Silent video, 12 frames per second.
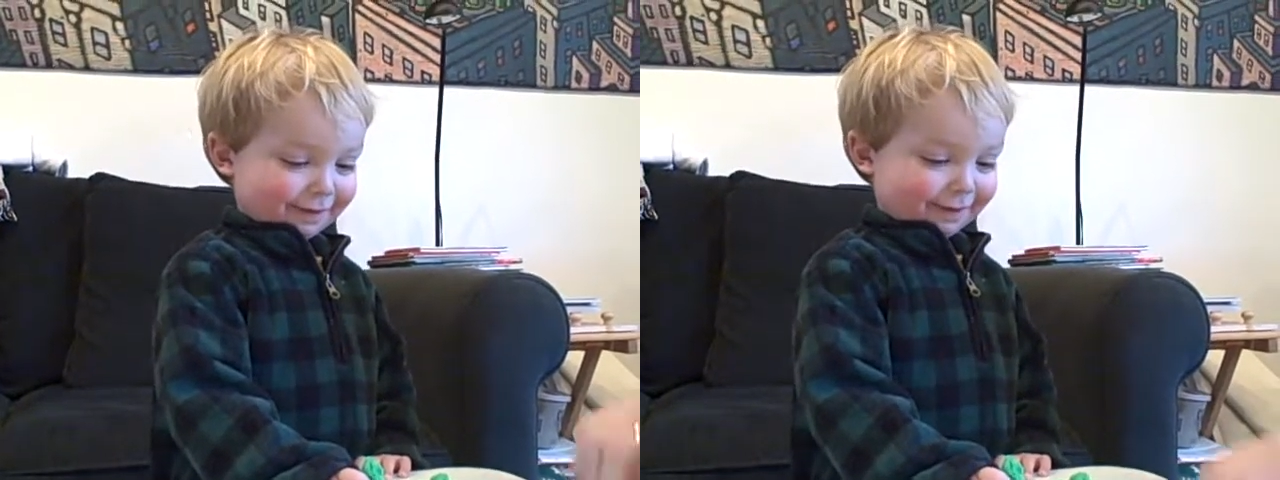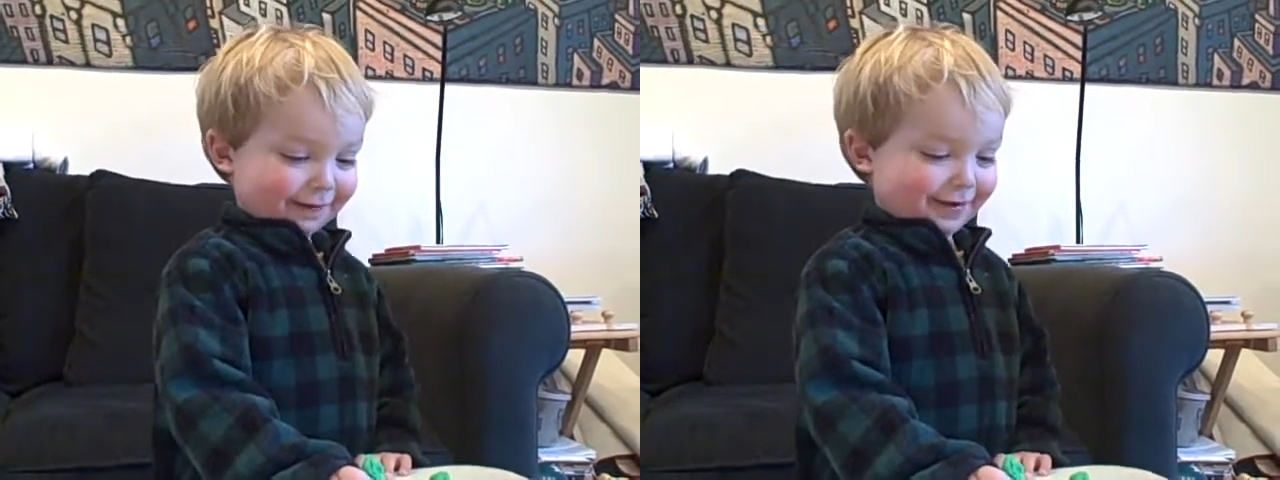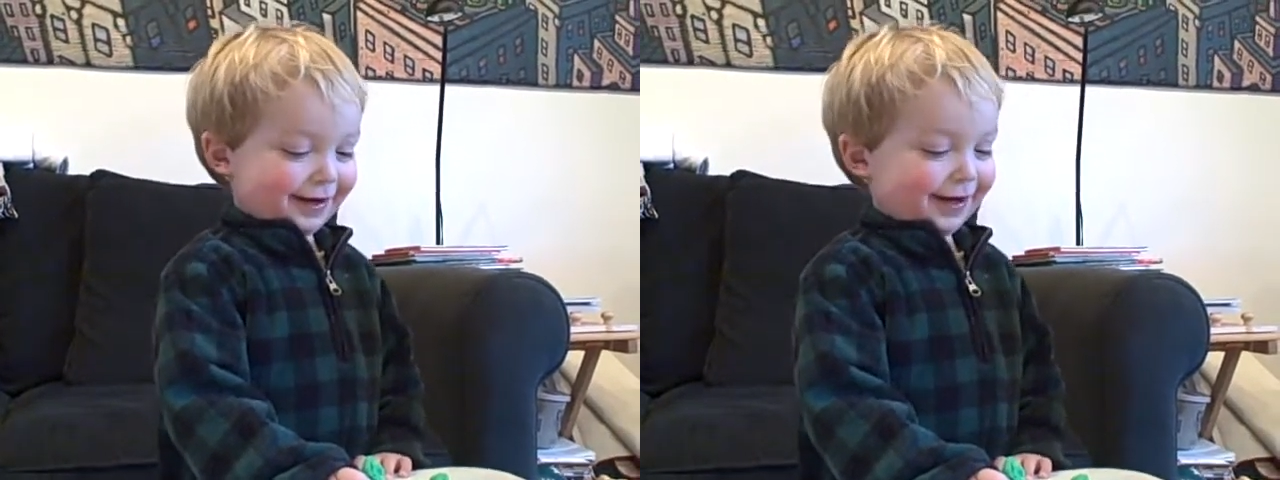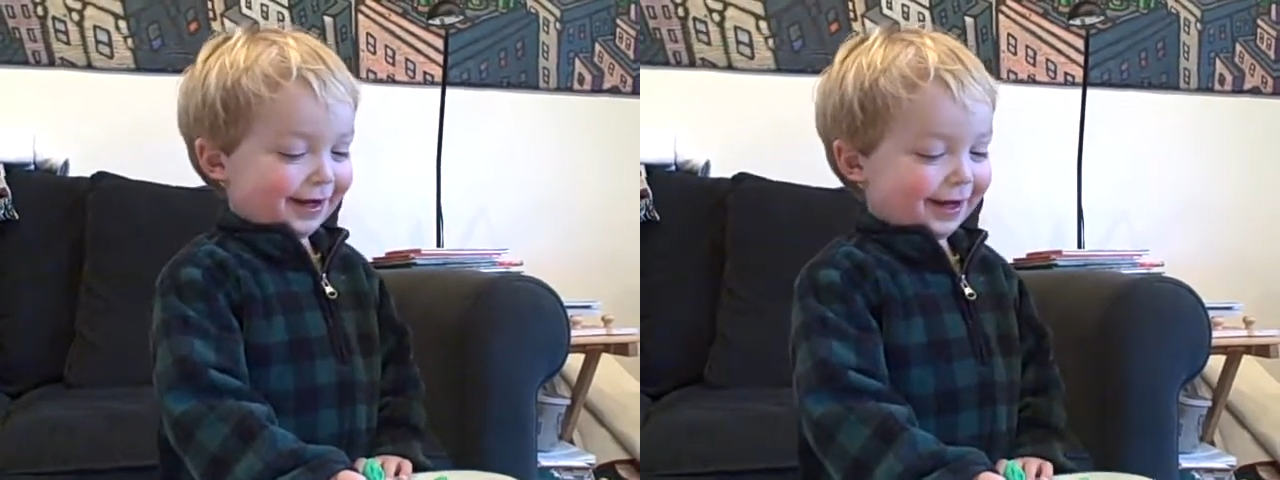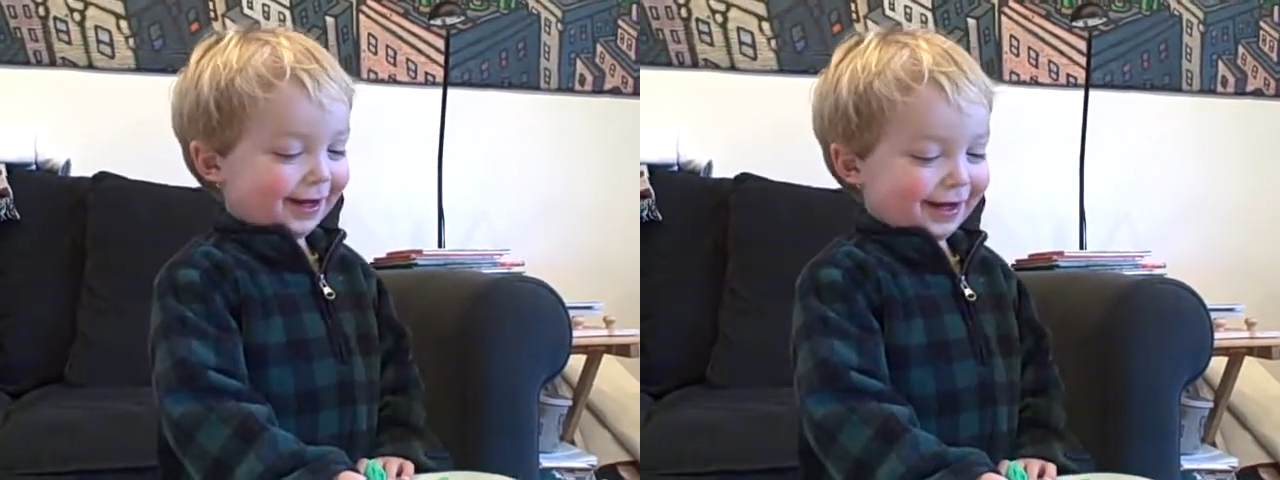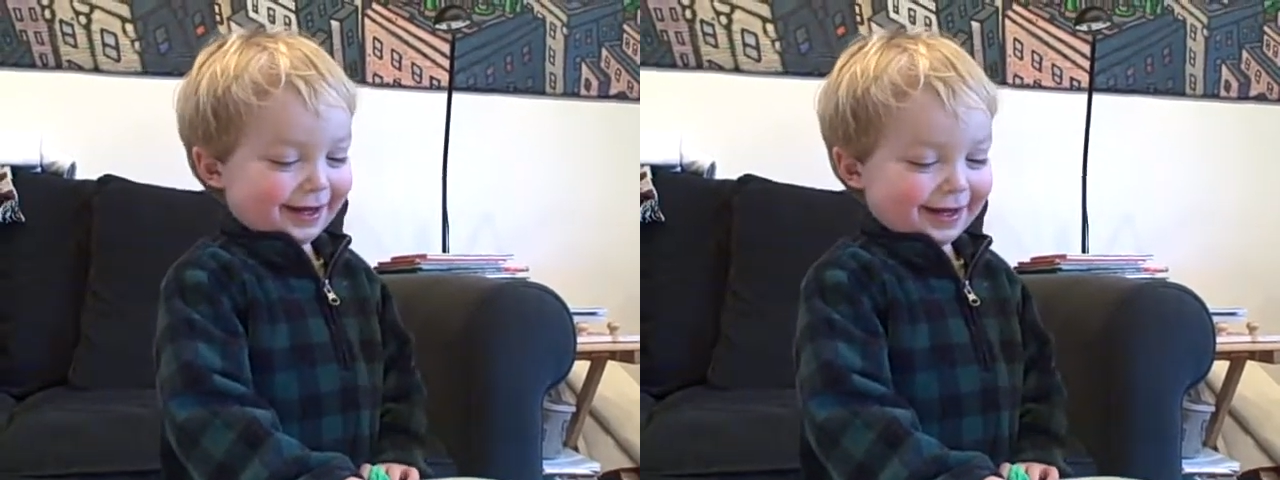
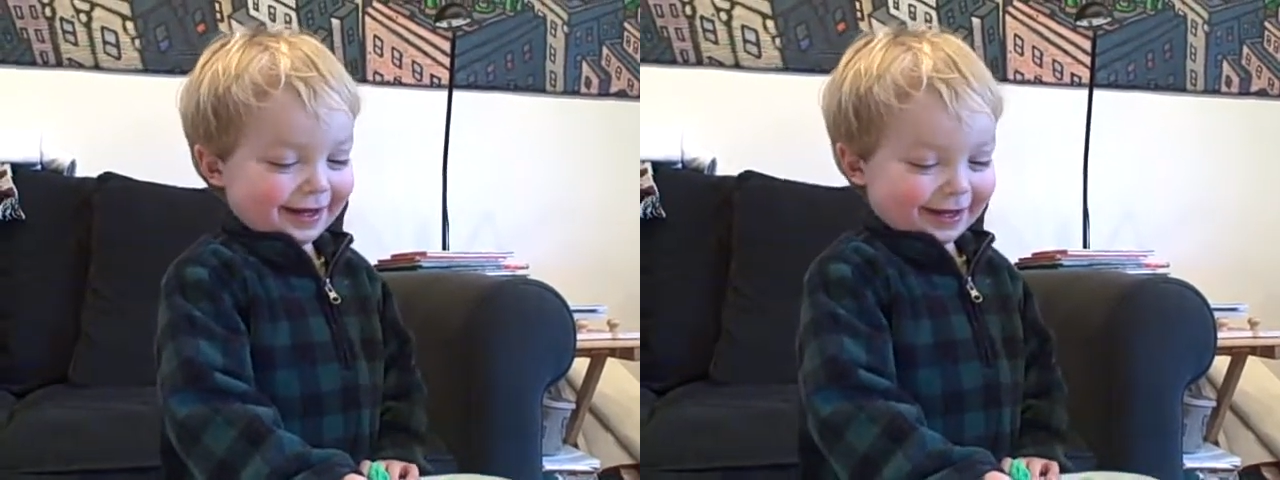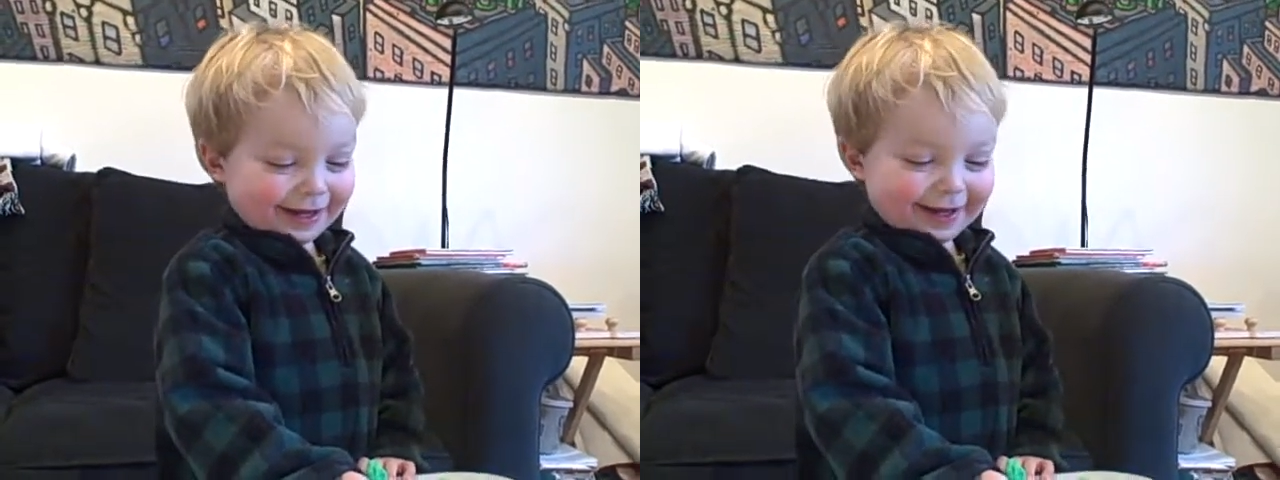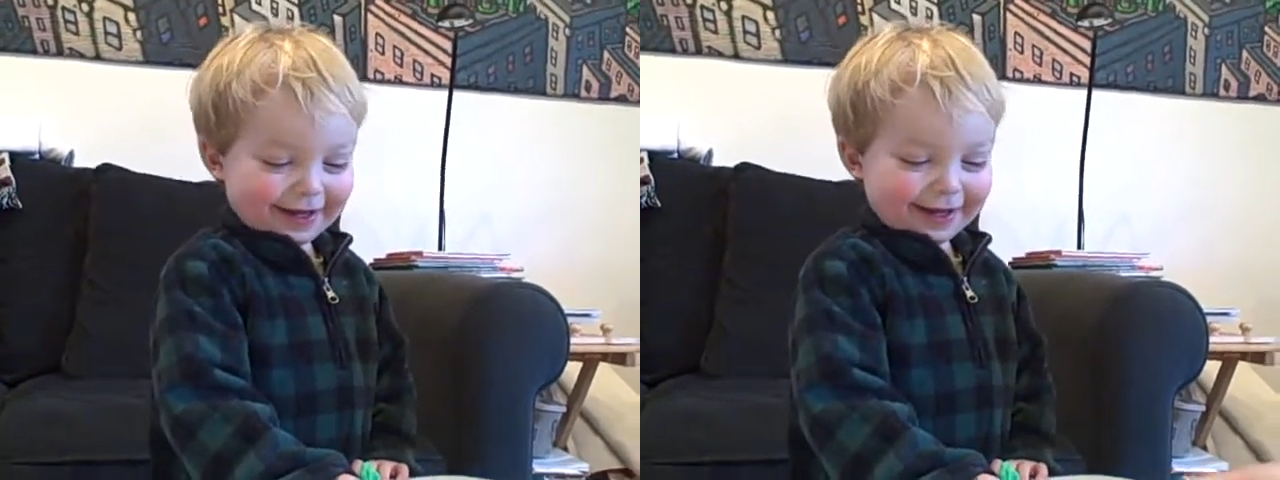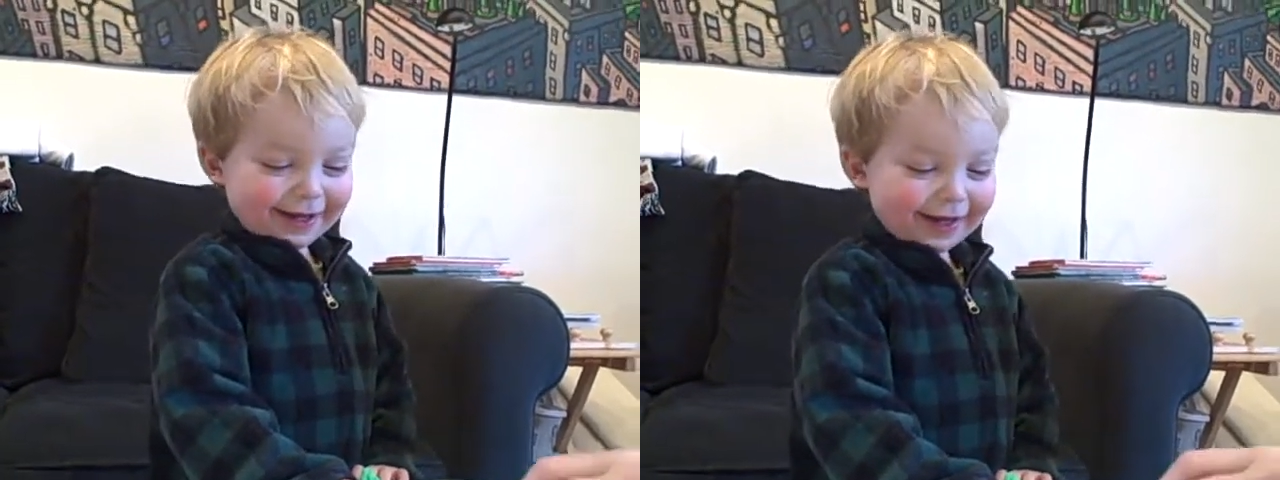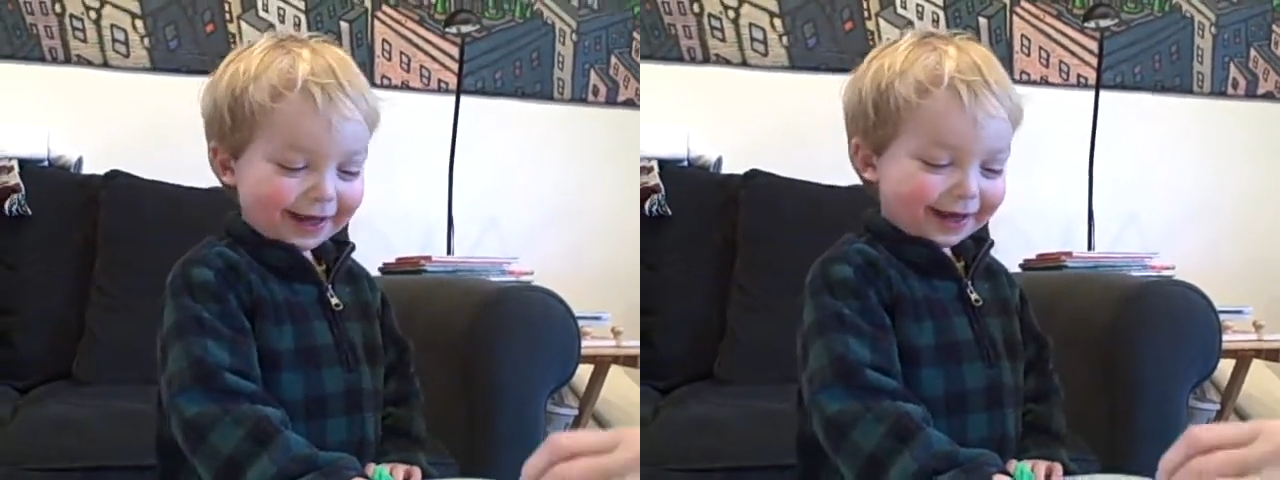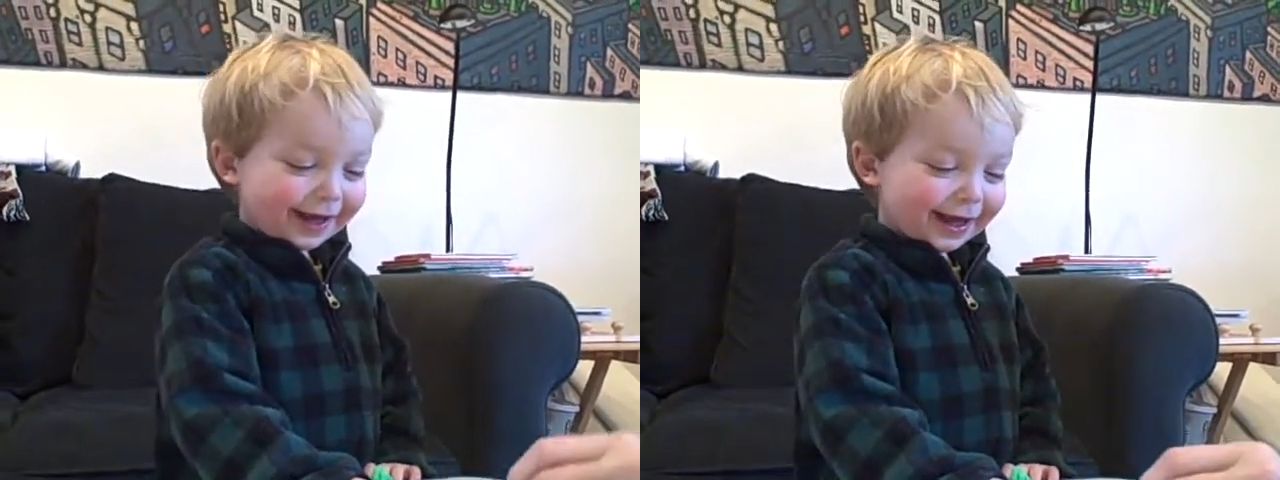
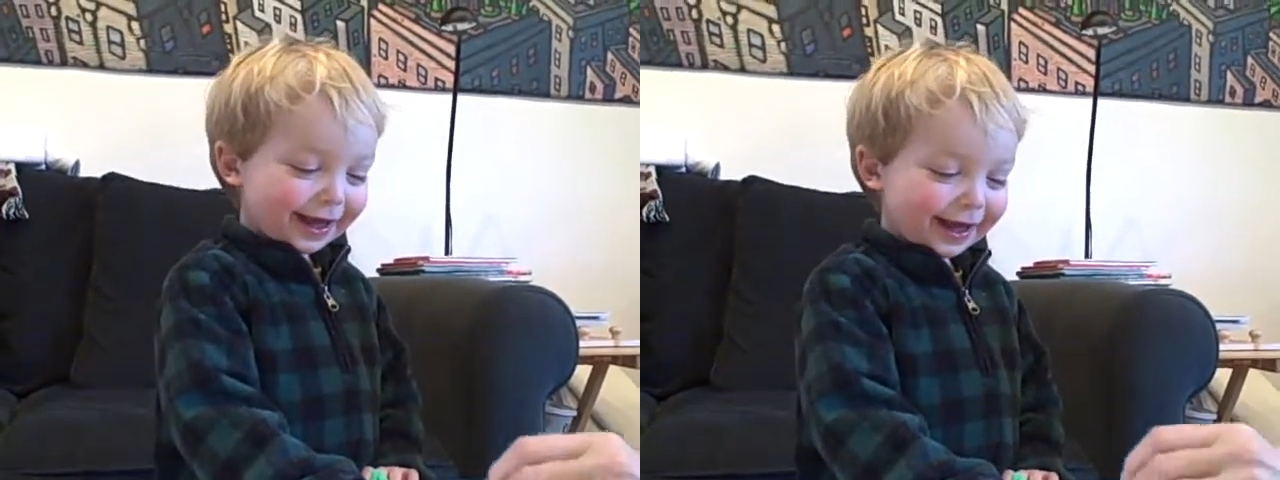I'm